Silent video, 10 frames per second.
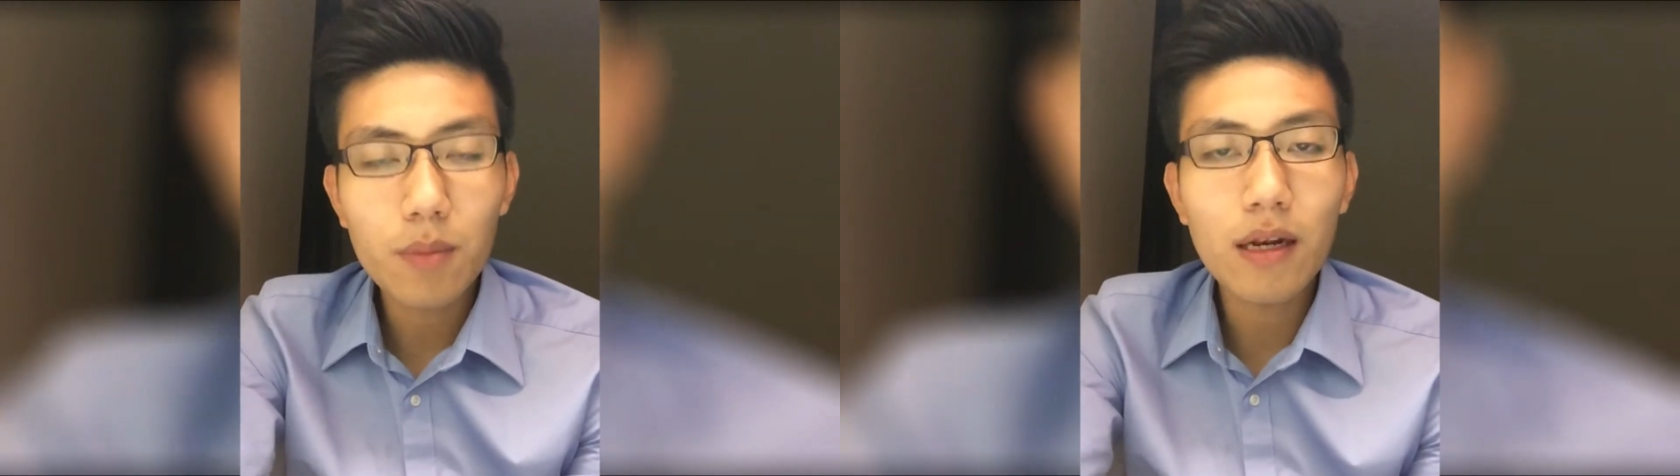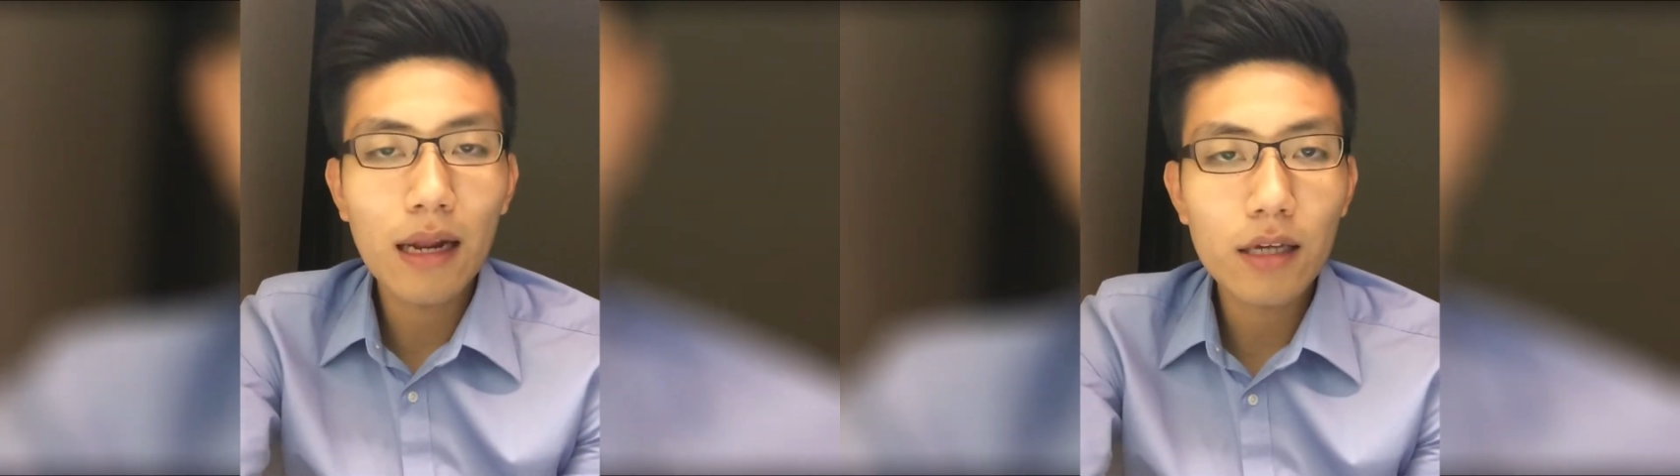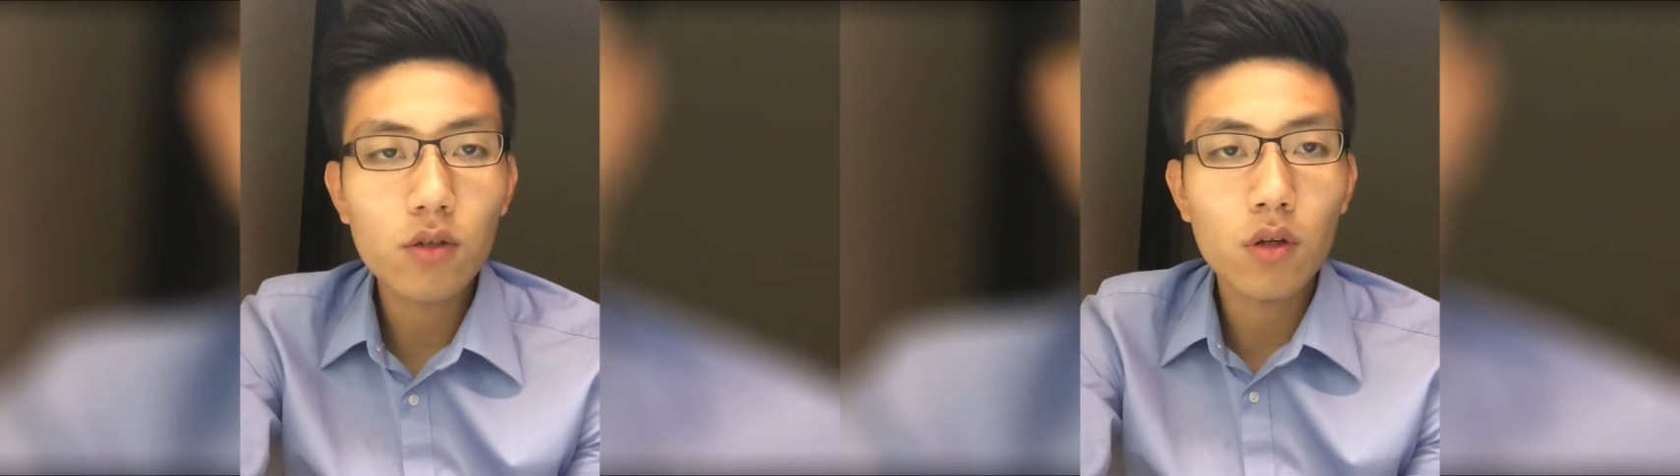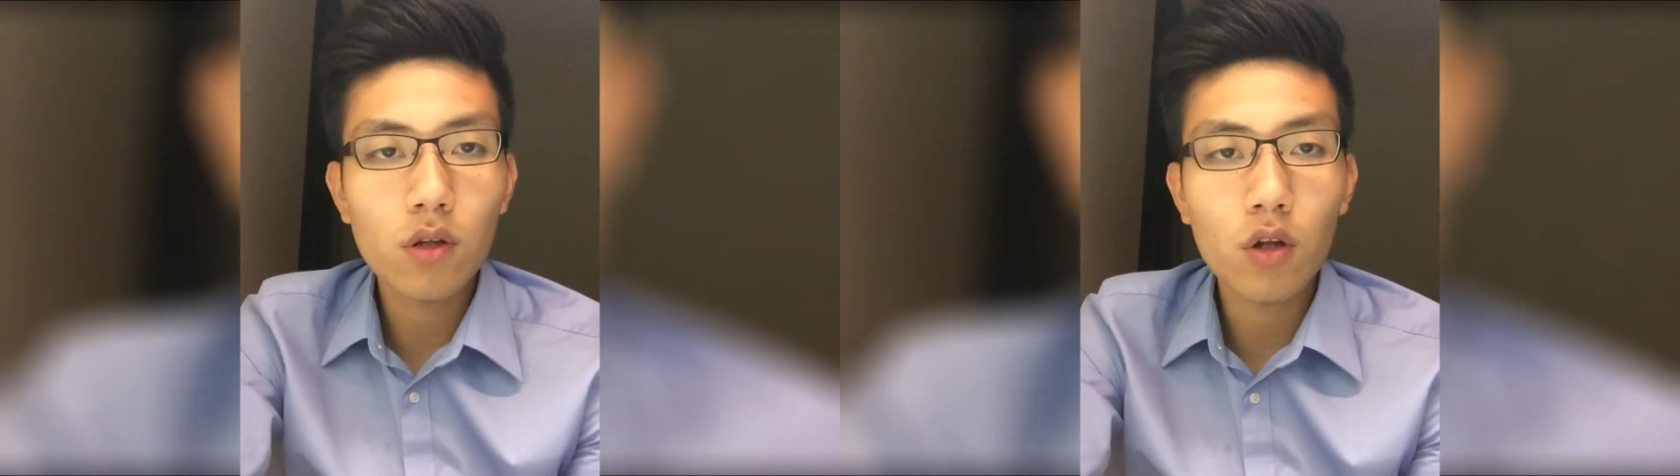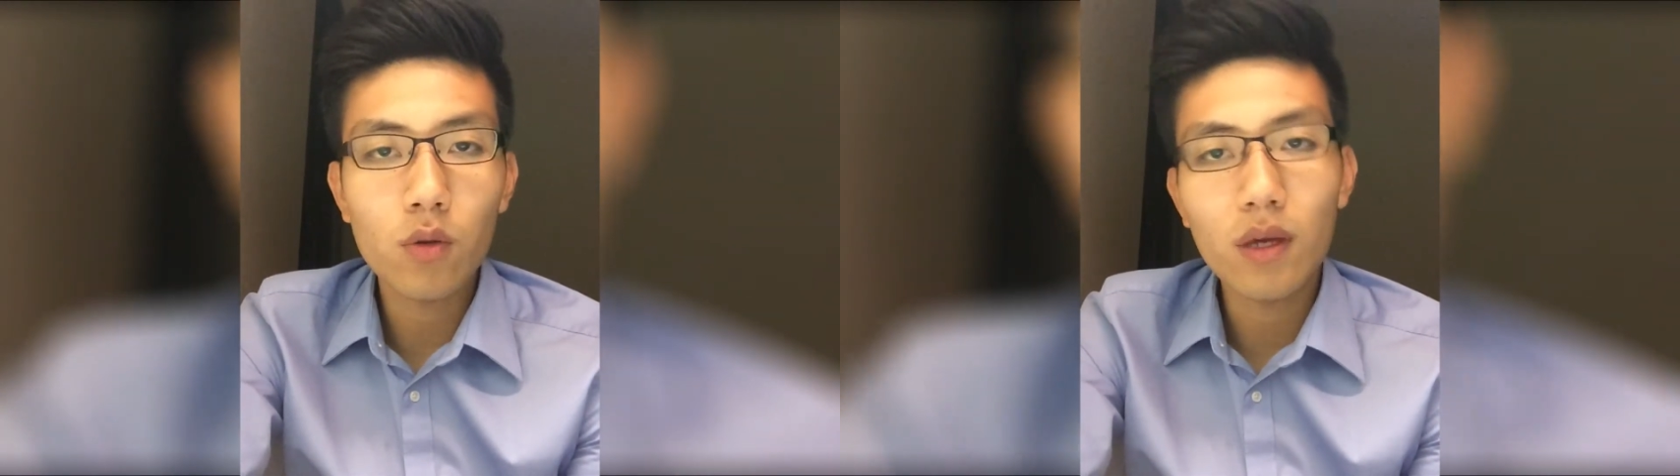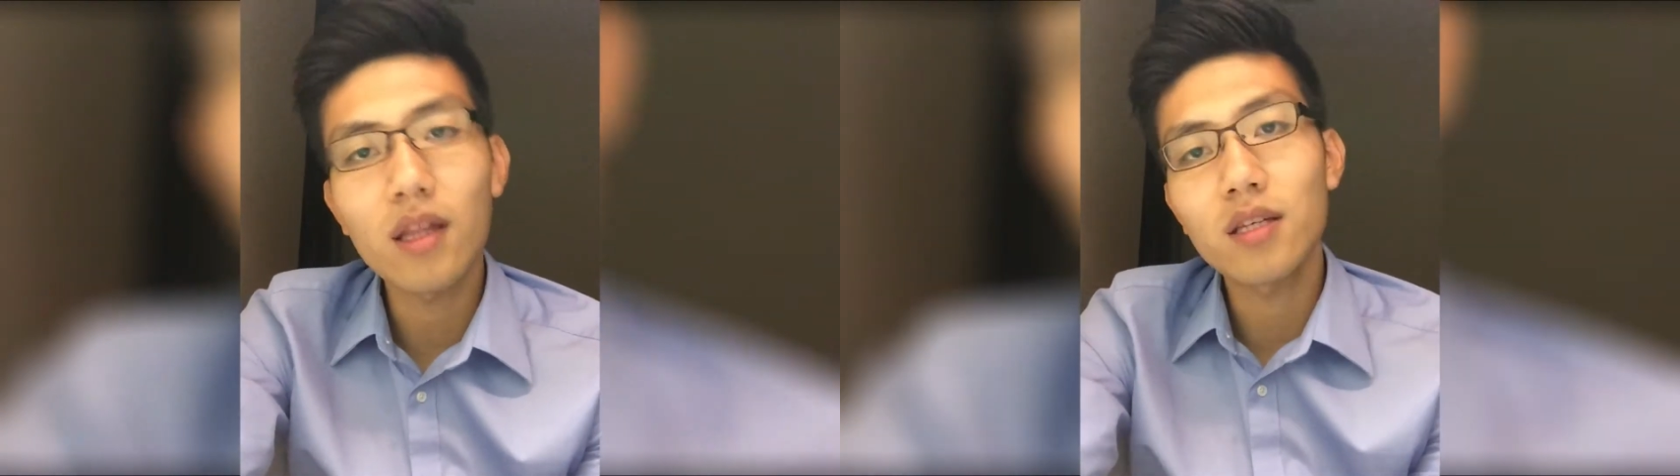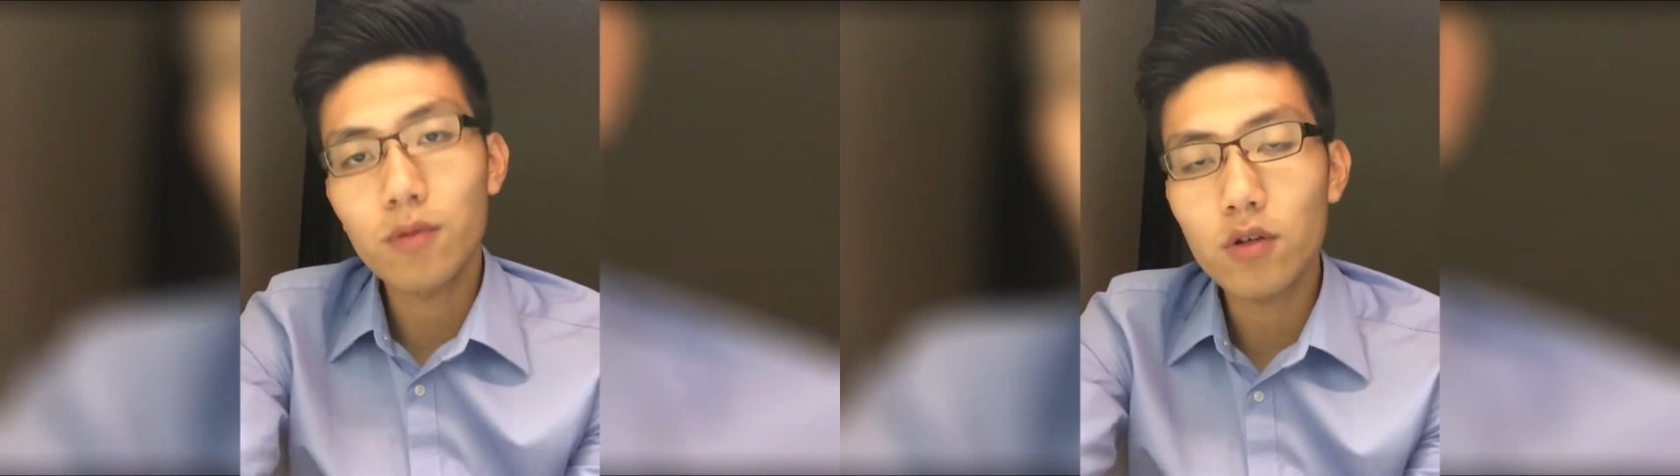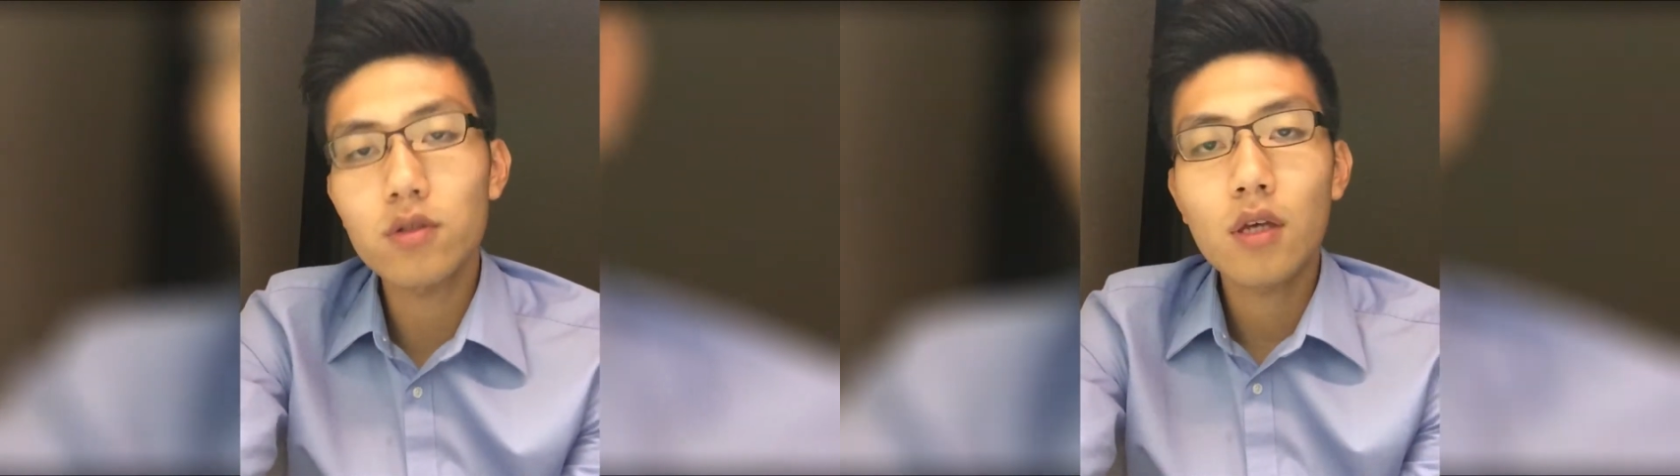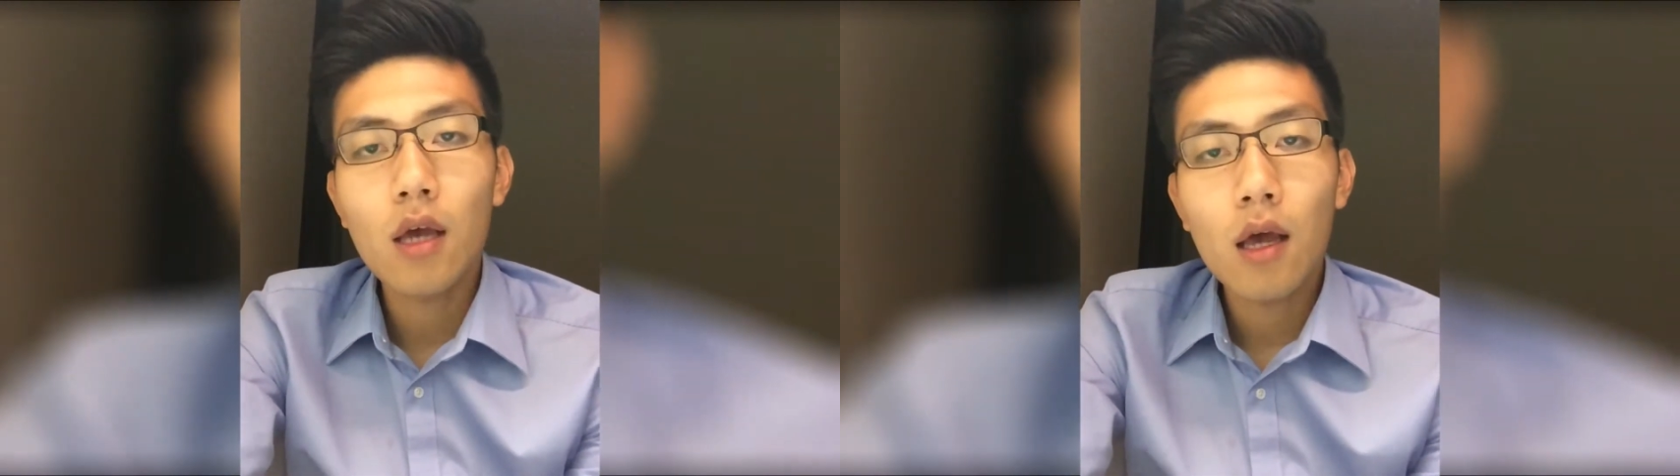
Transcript: bit less on the weekdays, because